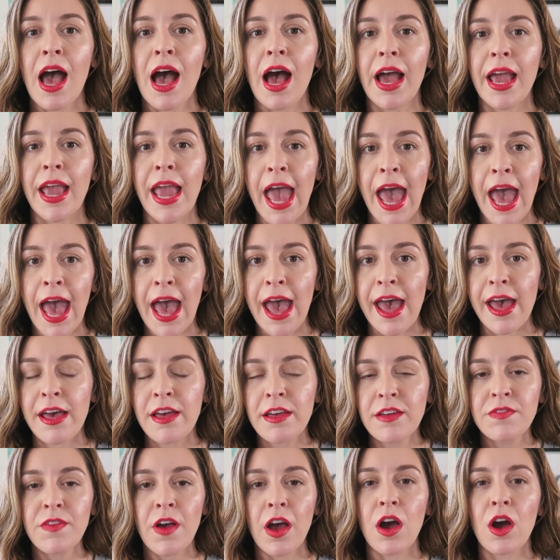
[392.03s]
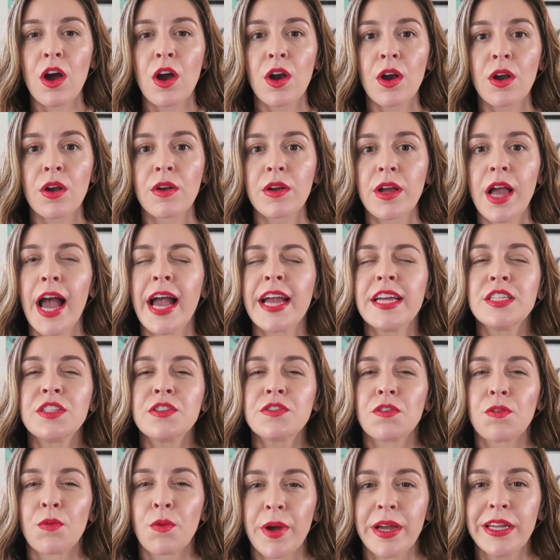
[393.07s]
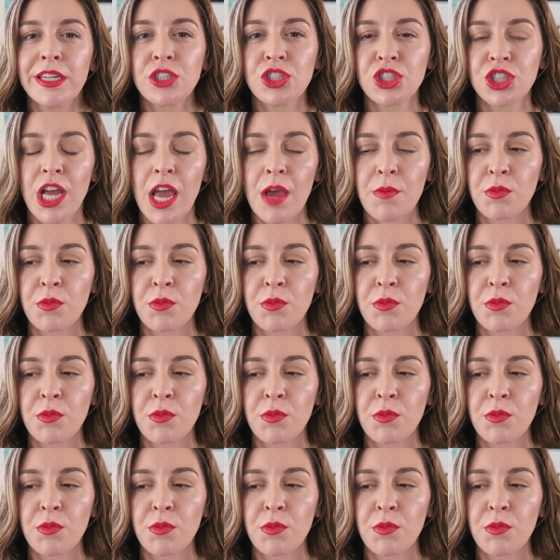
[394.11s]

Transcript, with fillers: I have are kind of rich